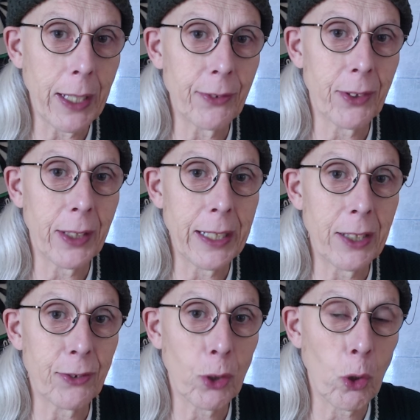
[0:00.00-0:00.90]
yesterday
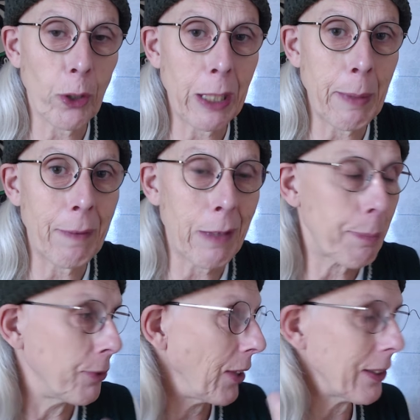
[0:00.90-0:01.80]
just talking about
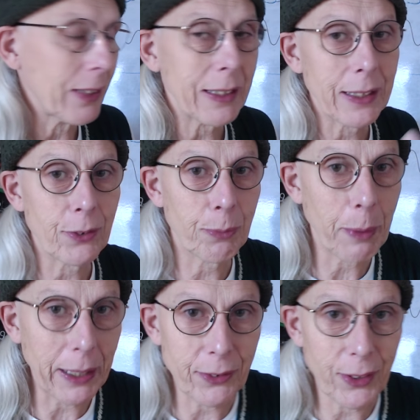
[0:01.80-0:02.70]
representing this
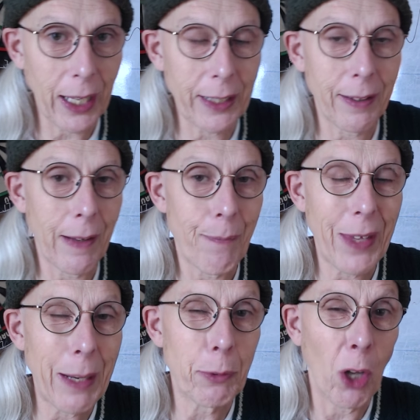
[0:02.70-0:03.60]
space, and
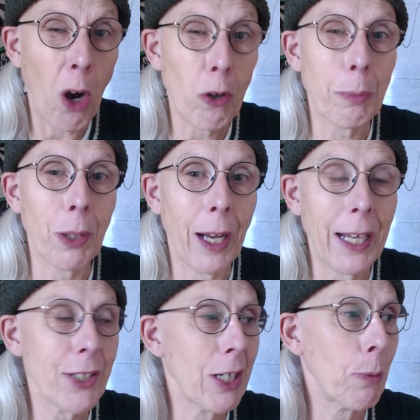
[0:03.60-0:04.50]
it was horrible.
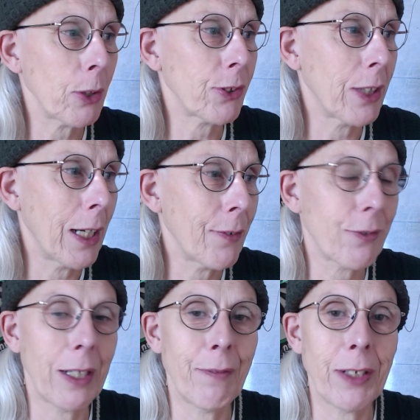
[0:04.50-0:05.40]
I actually watched it after I'd